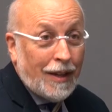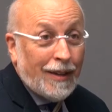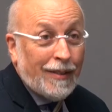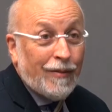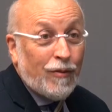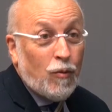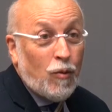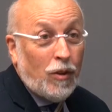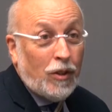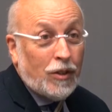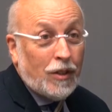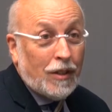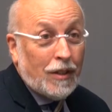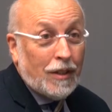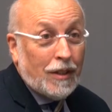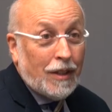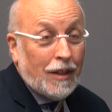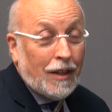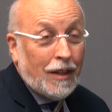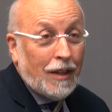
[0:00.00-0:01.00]

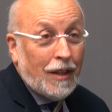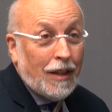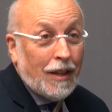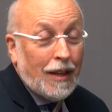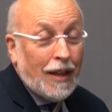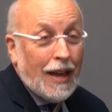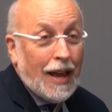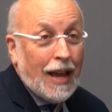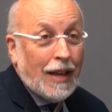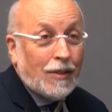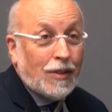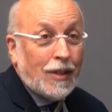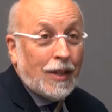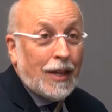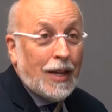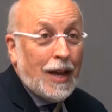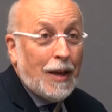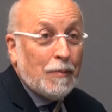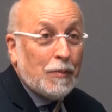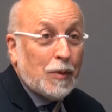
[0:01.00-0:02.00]
Unfortunately, as the
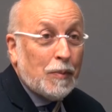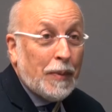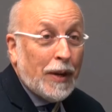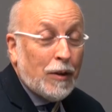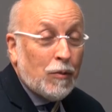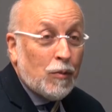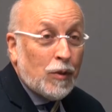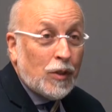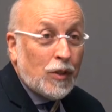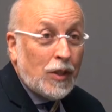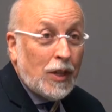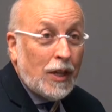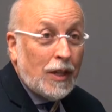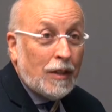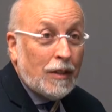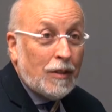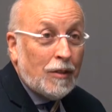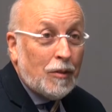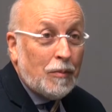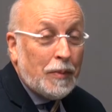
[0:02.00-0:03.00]
gums might recede a
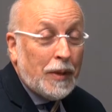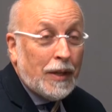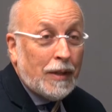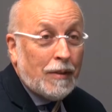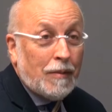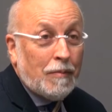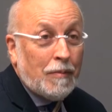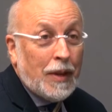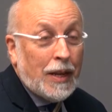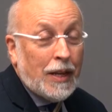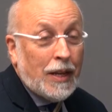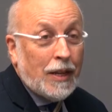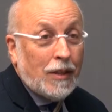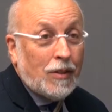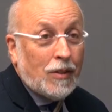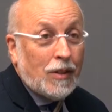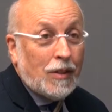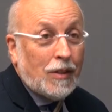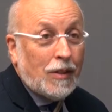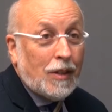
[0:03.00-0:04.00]
little bit in many
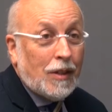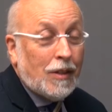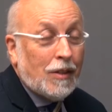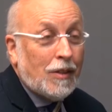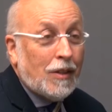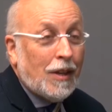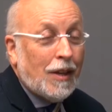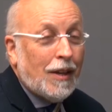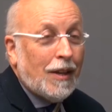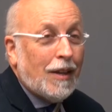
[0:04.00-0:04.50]
instances,